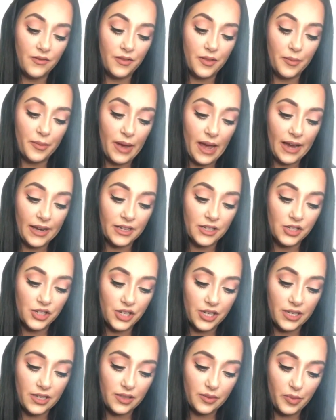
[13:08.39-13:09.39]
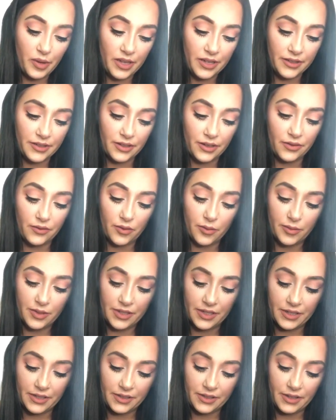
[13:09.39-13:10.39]
the mac and cheese pizza from
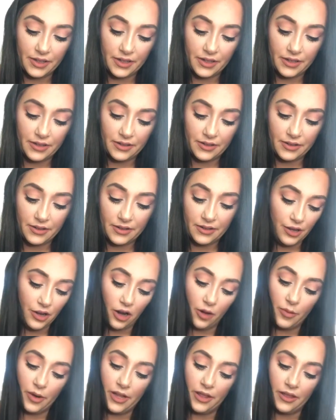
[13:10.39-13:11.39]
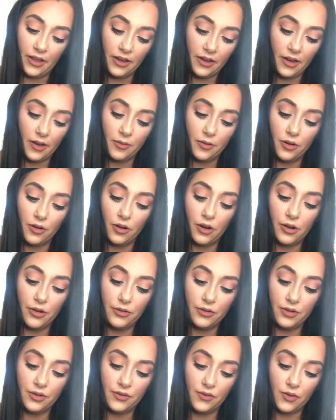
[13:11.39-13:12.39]
Cici's. Y'all might think I'm
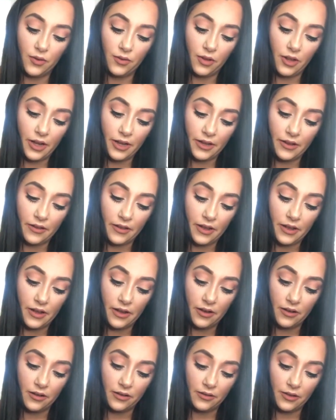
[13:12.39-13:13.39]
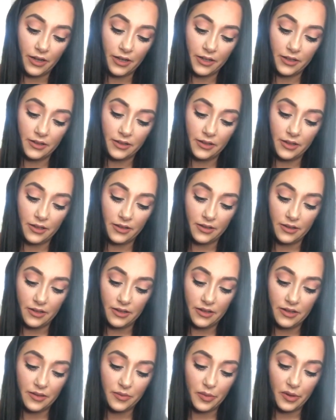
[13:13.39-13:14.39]
gross for liking that or liking
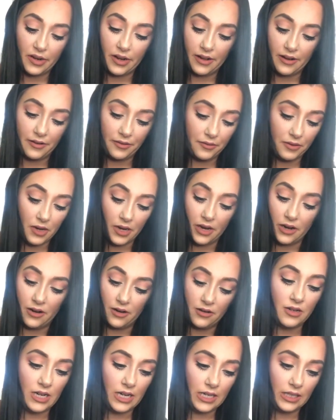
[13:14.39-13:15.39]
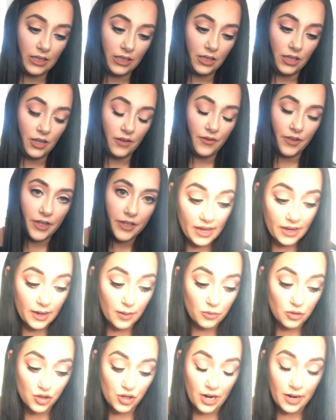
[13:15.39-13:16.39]
Cici's, but I don't care. I love it. I'm
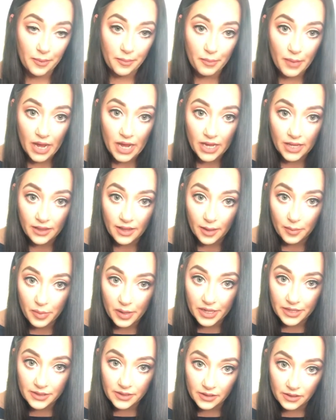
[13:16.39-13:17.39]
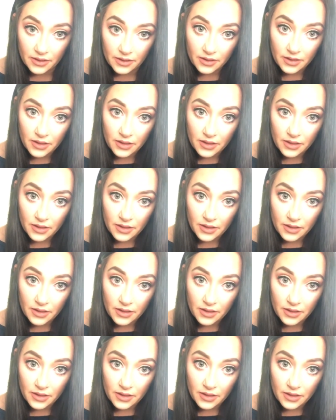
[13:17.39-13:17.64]
gonna try to make that pizza.